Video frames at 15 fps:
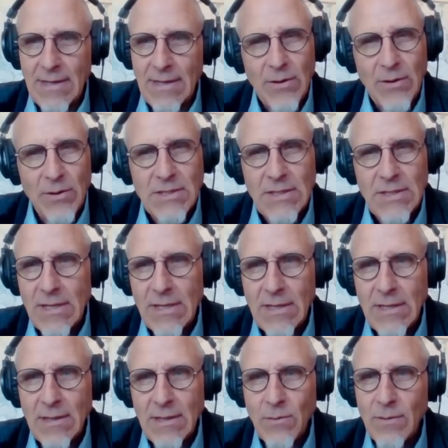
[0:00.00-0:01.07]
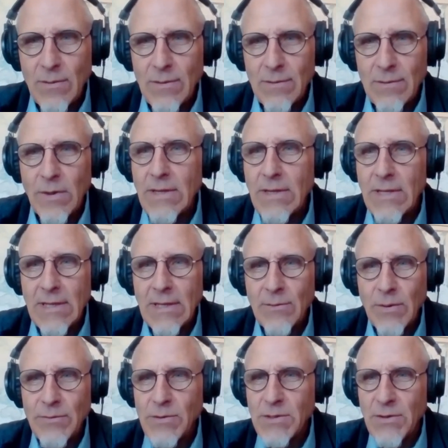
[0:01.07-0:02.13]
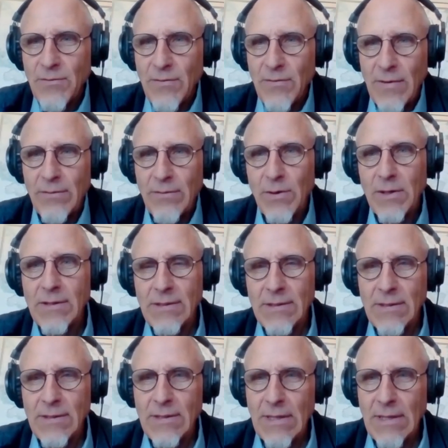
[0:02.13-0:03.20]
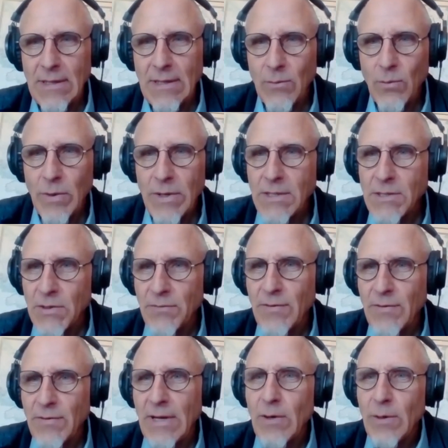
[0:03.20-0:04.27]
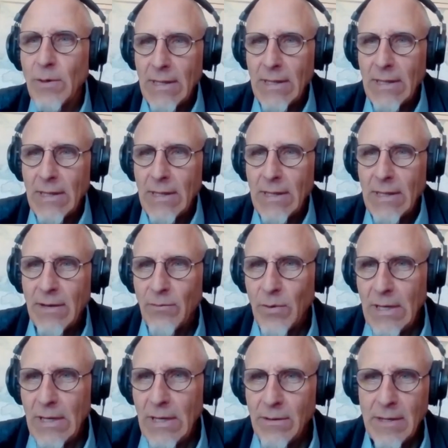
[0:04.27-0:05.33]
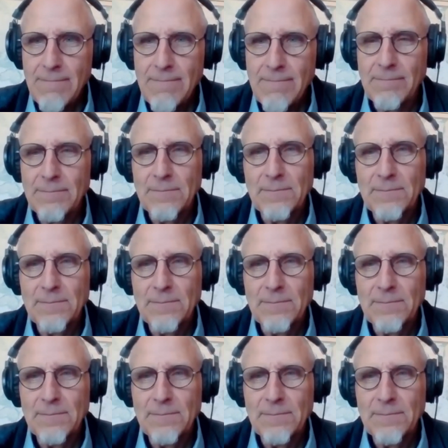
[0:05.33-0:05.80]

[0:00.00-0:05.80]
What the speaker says: If there's one thing, what was your favorite? What is your favorite about living in the Evergreen area?